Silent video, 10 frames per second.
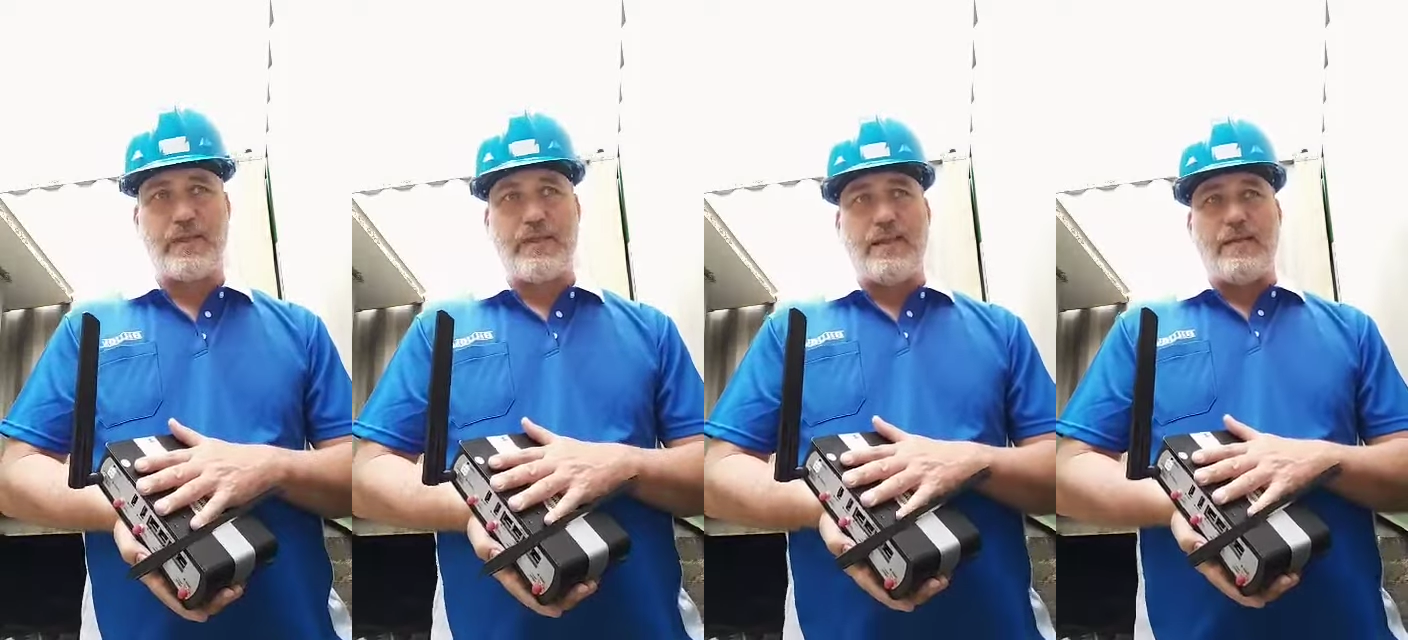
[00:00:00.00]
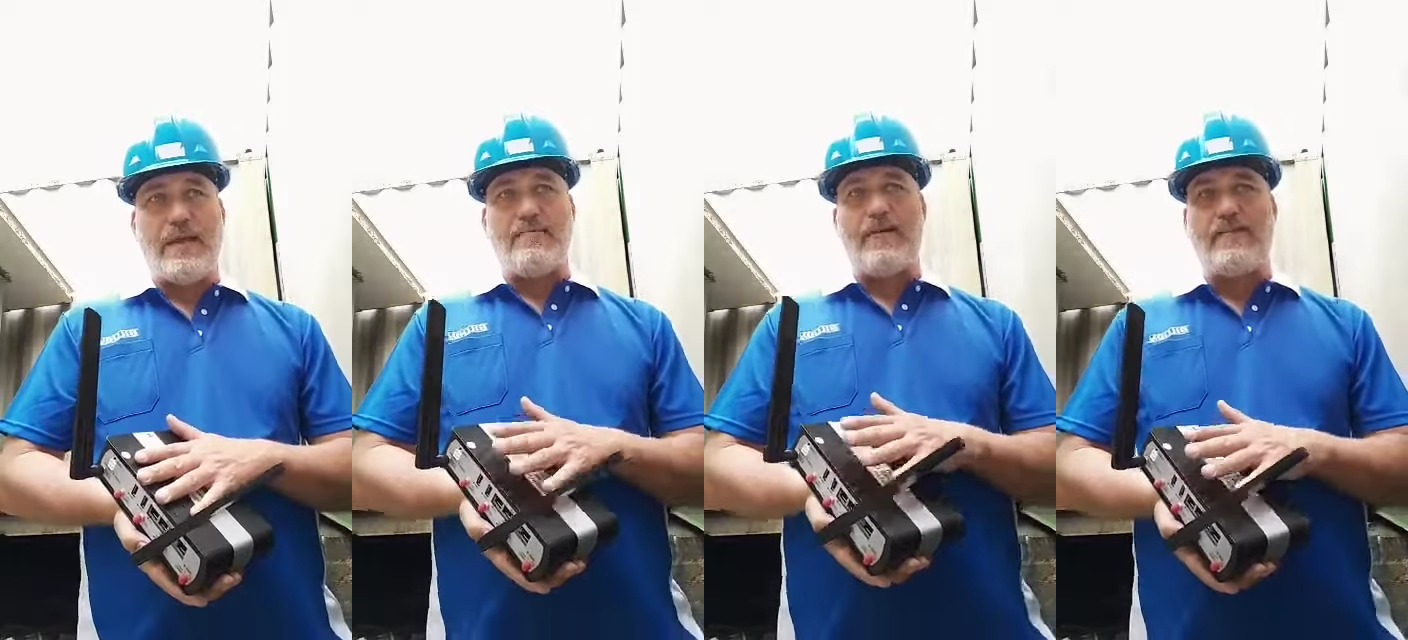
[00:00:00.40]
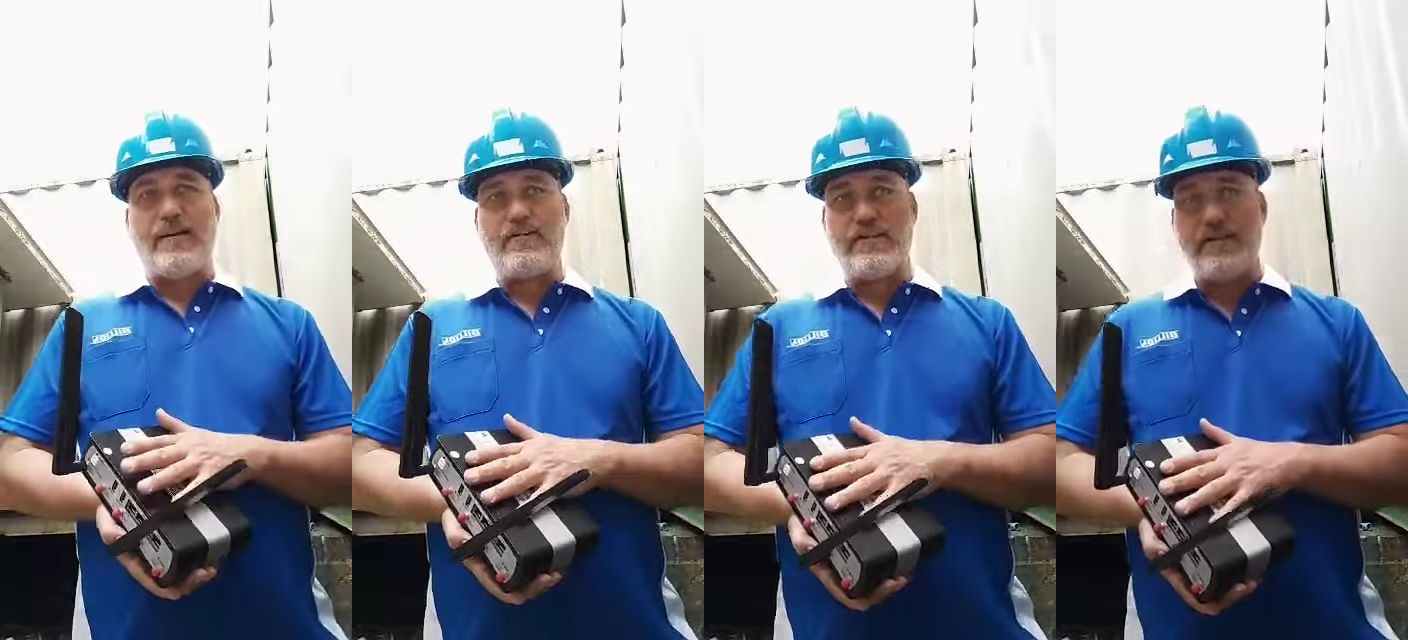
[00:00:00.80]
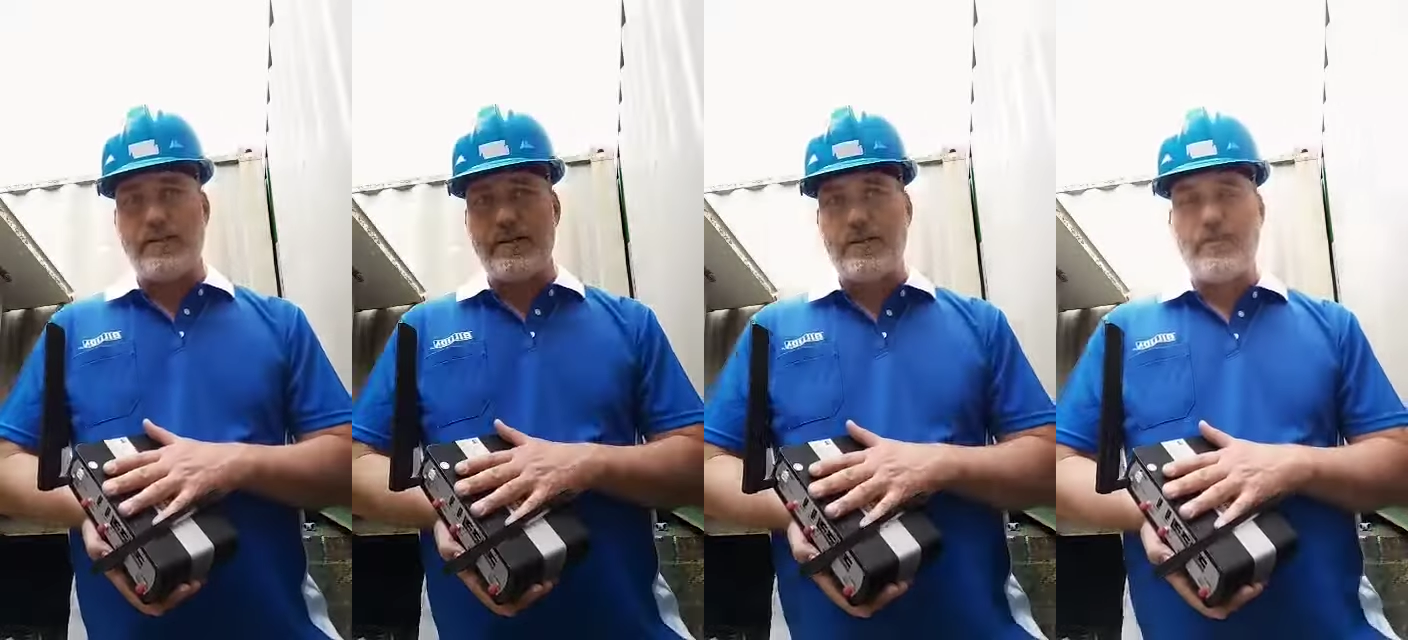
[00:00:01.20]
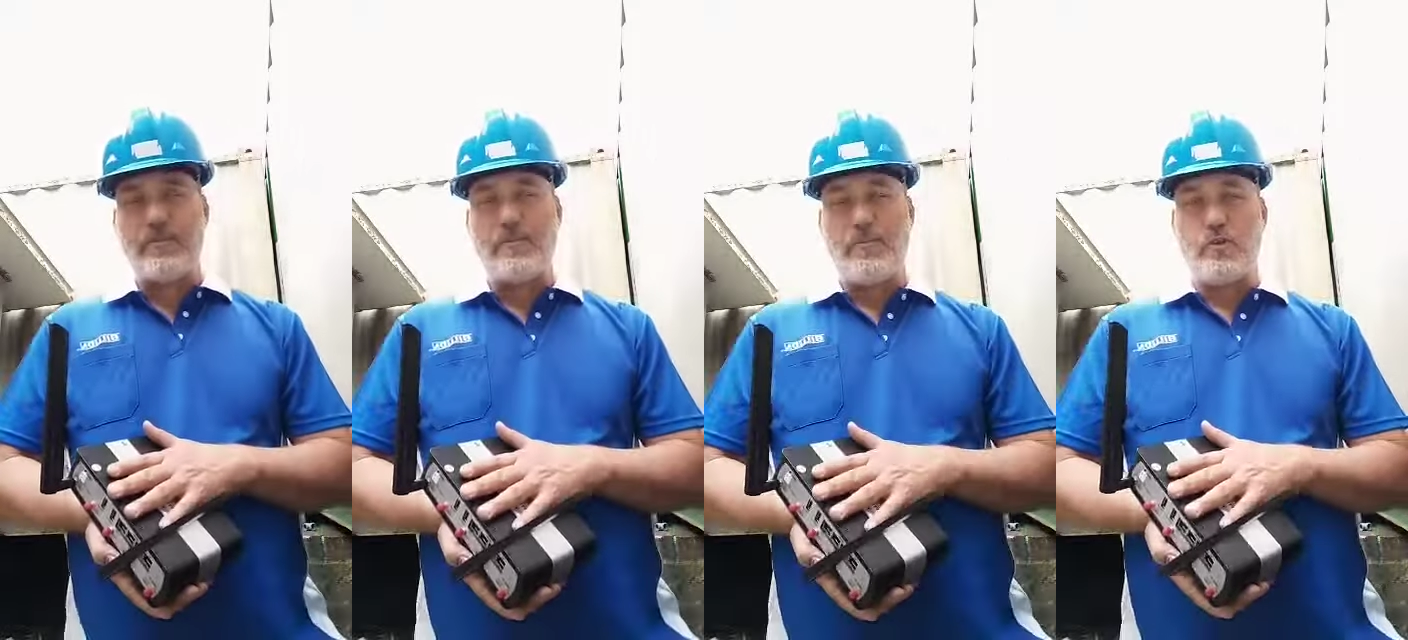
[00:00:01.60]
The M500 series even
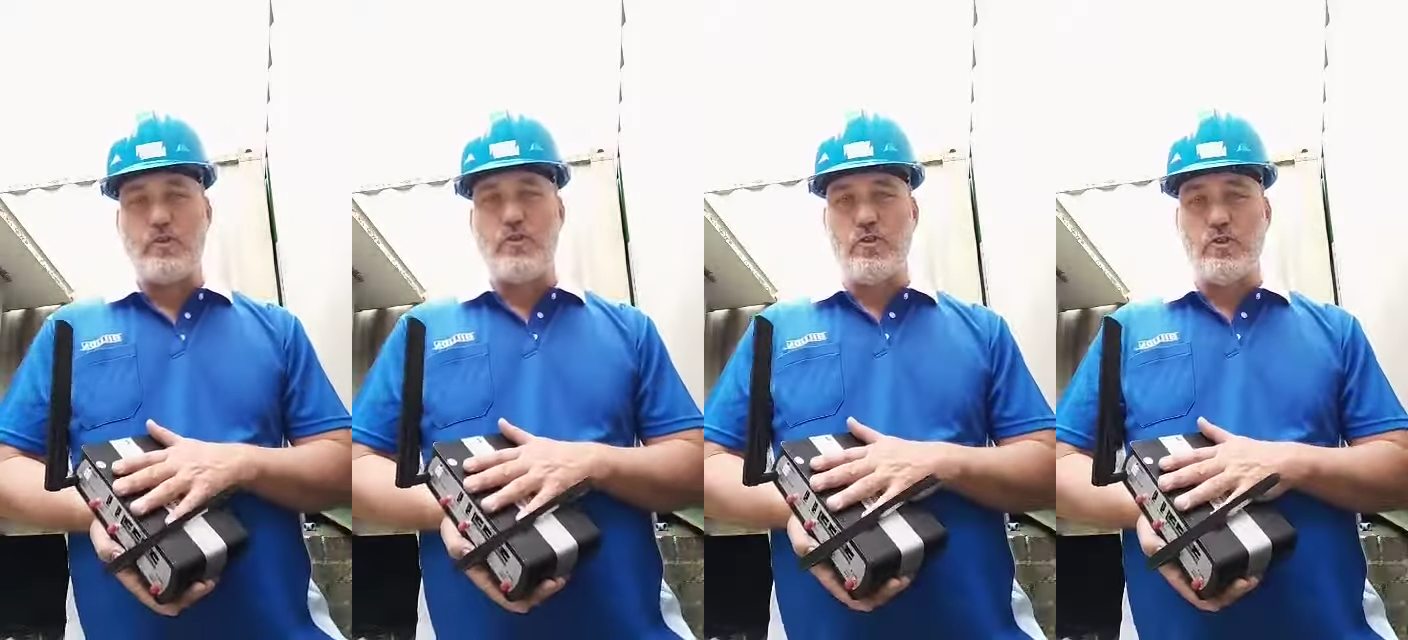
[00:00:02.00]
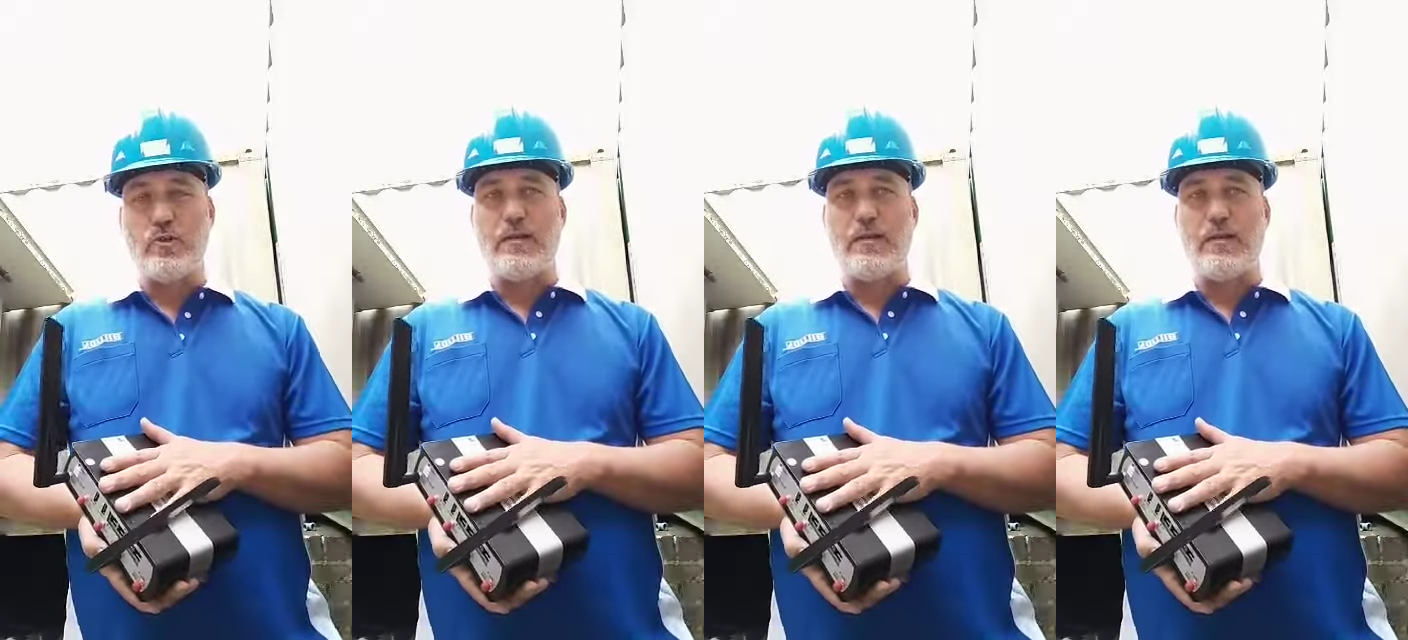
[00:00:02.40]
supports dual